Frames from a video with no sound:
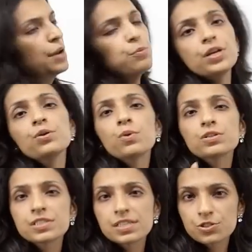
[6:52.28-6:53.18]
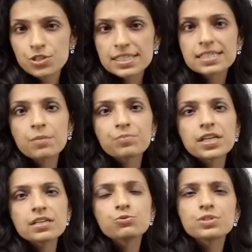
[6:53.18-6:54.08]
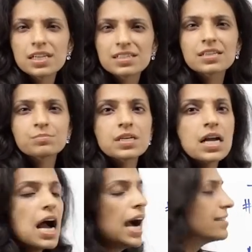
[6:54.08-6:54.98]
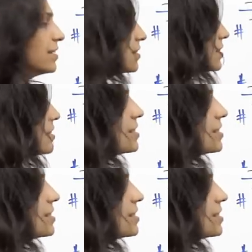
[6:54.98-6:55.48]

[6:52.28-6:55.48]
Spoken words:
and when you want to suggest something, you tell them, I think this